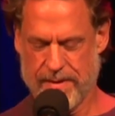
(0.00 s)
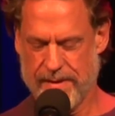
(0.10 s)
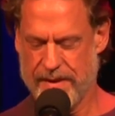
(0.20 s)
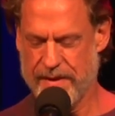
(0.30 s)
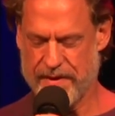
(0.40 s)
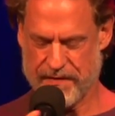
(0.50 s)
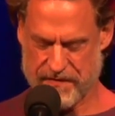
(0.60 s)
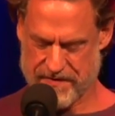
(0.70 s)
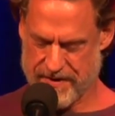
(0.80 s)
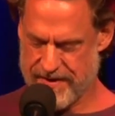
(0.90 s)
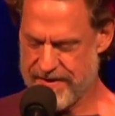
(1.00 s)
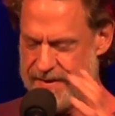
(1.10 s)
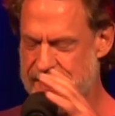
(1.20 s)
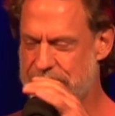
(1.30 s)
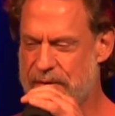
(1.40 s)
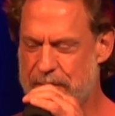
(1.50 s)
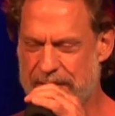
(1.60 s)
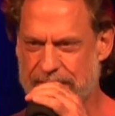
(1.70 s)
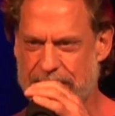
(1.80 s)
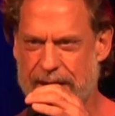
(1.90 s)
I think this is all right. We
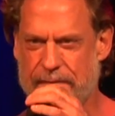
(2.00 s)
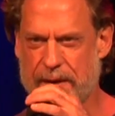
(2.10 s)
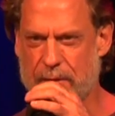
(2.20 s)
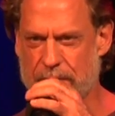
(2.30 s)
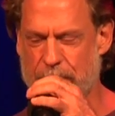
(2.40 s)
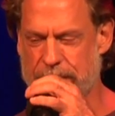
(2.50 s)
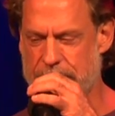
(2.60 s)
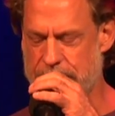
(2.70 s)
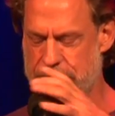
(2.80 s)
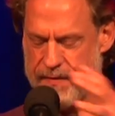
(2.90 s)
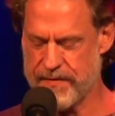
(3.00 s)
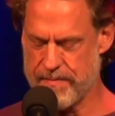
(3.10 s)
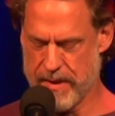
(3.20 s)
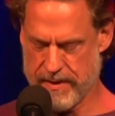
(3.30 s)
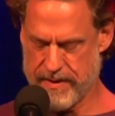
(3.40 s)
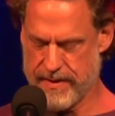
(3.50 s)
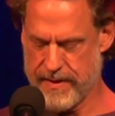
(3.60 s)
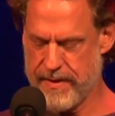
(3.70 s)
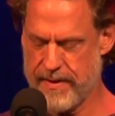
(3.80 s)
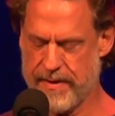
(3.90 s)
spent like a half hour learning how to use this mic today.
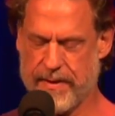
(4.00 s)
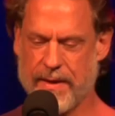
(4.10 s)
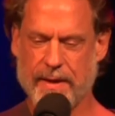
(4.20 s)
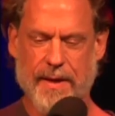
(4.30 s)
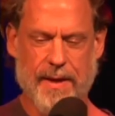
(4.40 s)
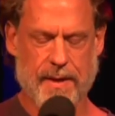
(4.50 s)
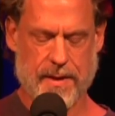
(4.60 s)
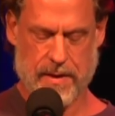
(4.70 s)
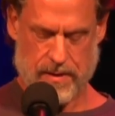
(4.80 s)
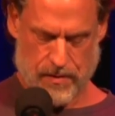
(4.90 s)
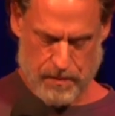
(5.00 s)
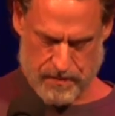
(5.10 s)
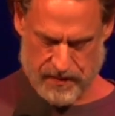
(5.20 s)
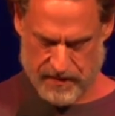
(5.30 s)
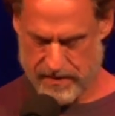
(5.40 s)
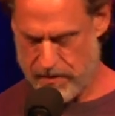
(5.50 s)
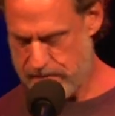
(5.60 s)
Oh, nope.